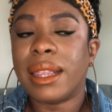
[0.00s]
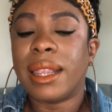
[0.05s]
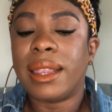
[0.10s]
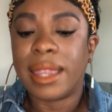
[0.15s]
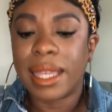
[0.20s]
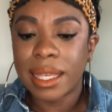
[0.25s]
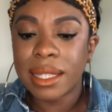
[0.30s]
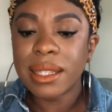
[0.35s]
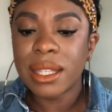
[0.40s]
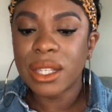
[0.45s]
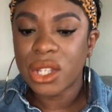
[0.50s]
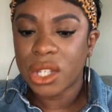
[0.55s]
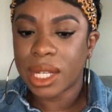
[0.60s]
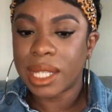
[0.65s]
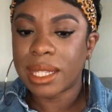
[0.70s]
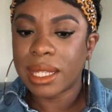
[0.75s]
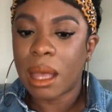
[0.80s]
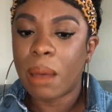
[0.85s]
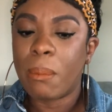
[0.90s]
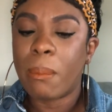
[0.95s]
this is
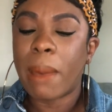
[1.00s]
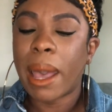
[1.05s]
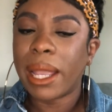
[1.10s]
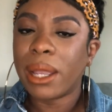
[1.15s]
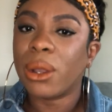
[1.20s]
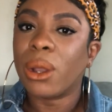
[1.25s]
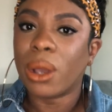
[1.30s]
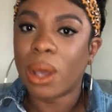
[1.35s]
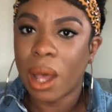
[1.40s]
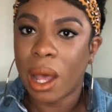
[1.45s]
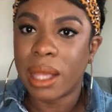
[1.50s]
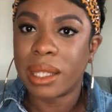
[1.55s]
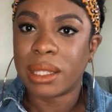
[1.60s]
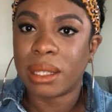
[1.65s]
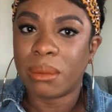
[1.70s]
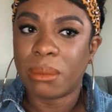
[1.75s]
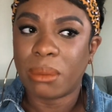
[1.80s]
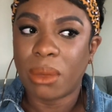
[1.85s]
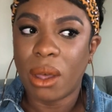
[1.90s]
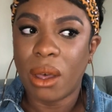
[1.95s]
just a
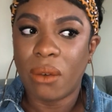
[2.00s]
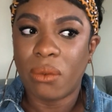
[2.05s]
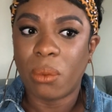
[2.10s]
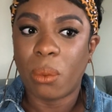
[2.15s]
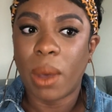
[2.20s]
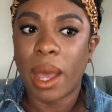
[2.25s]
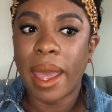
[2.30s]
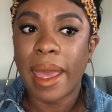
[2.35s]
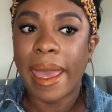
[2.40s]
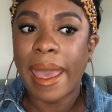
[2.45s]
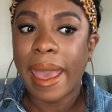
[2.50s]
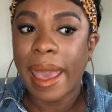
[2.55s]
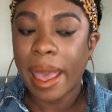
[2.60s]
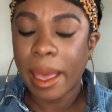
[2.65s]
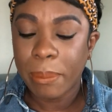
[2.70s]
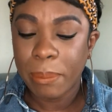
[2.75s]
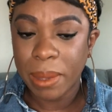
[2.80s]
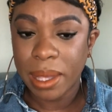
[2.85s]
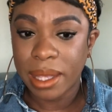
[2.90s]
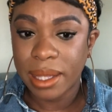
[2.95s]
microcosm of what
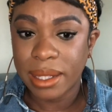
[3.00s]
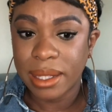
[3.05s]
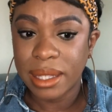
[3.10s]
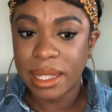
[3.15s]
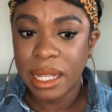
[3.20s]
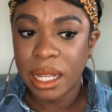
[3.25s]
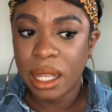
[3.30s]
happens